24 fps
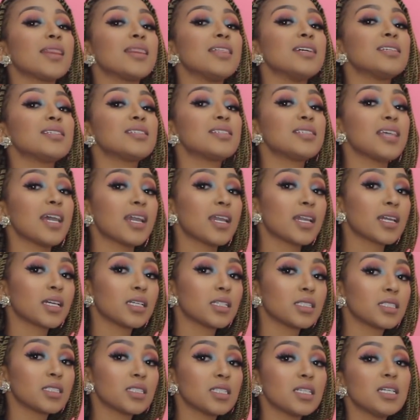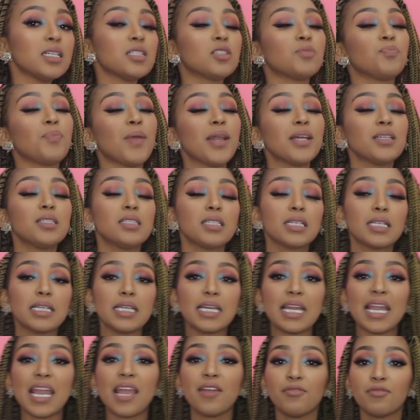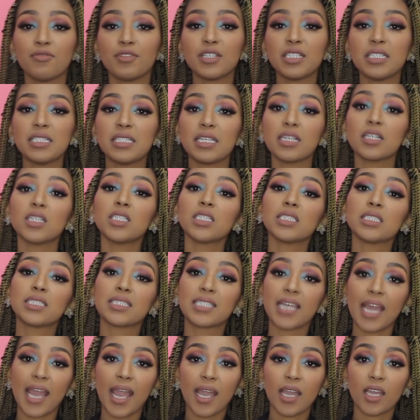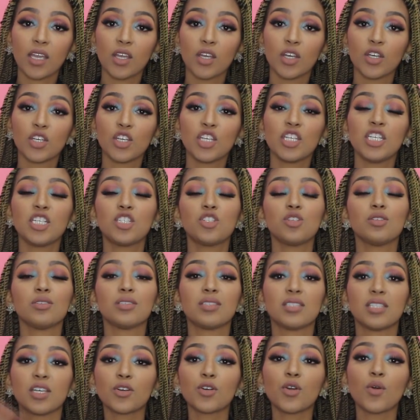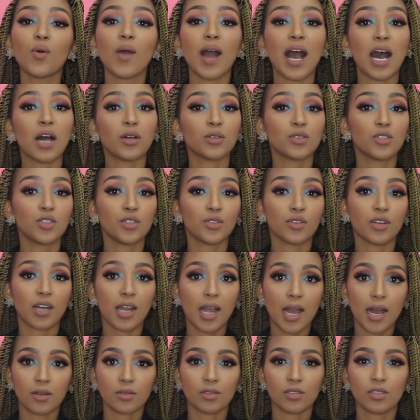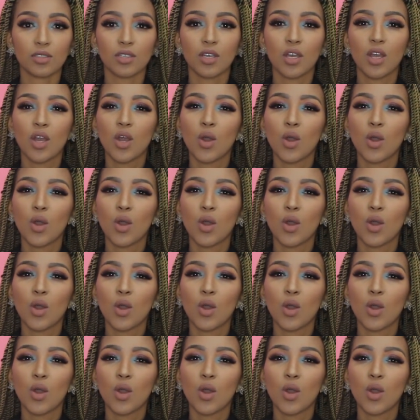The second is basically every single day you need to zero out your account.